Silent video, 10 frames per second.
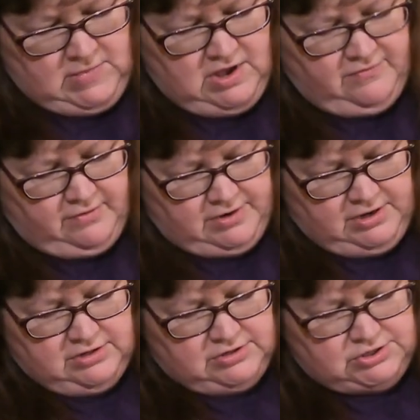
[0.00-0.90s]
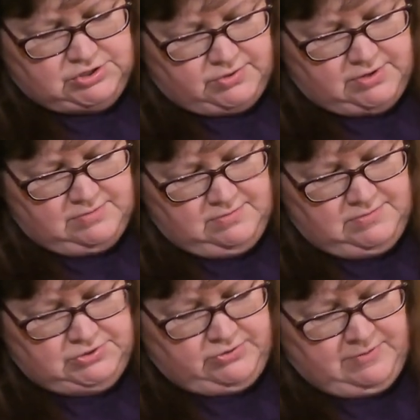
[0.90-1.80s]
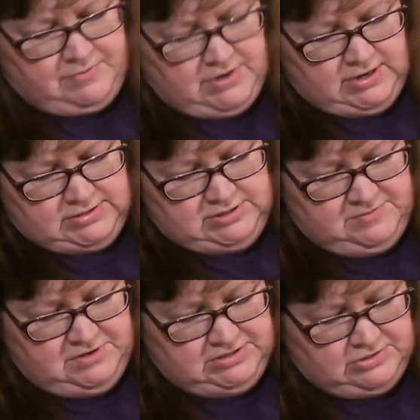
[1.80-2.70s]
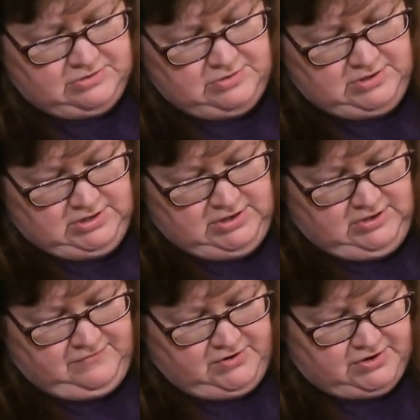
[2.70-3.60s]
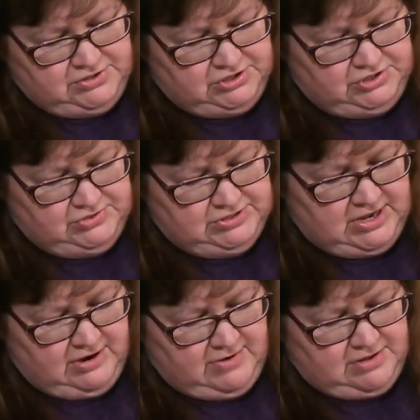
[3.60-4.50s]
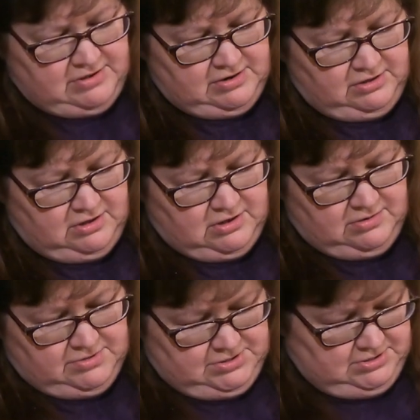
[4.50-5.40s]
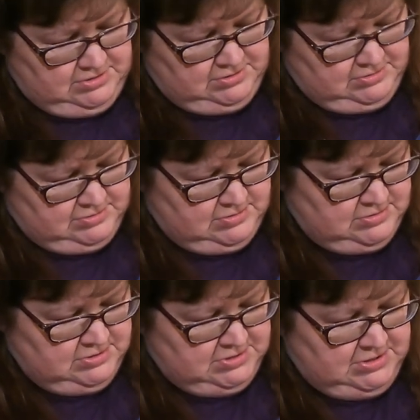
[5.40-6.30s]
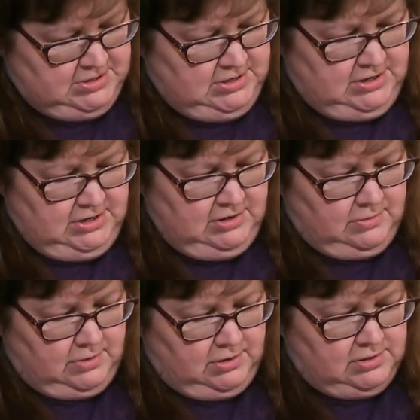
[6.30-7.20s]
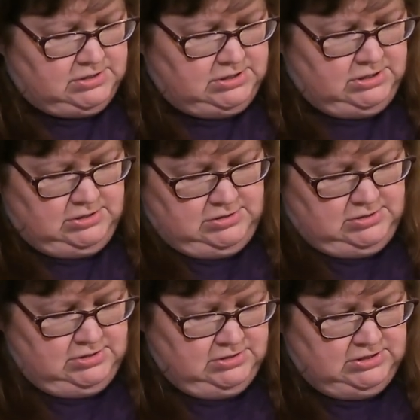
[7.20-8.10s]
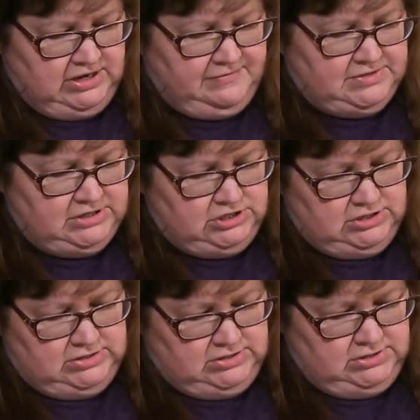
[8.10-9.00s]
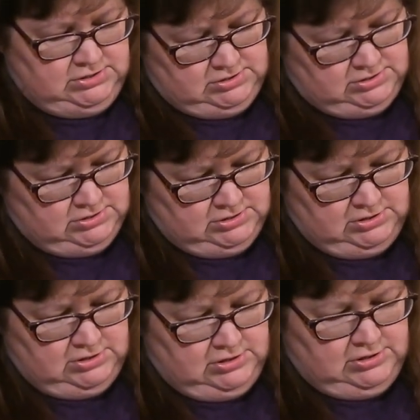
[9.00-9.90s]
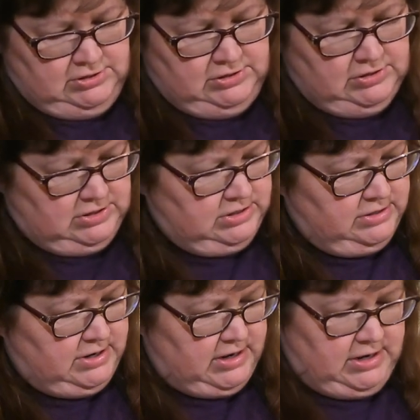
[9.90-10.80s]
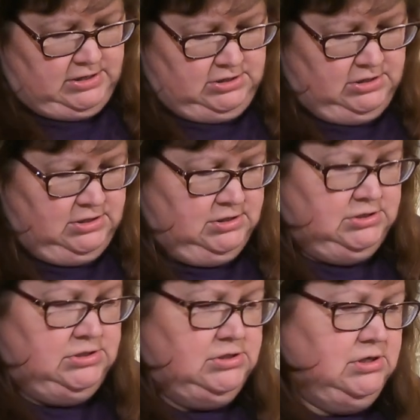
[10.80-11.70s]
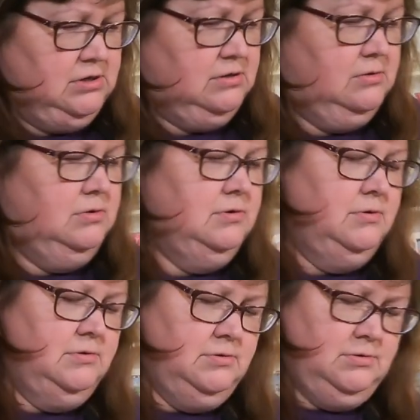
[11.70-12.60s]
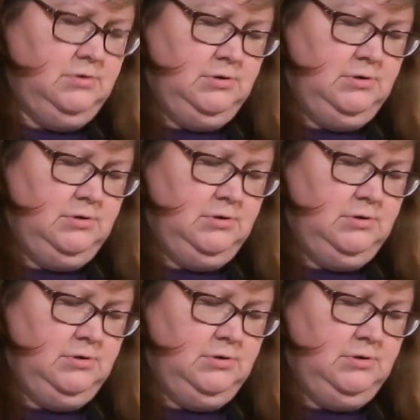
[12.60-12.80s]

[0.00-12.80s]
I've already got the short scraper next to me, so figure I'll just use that rather than a long one. It works. Saves dishes. Alright, so let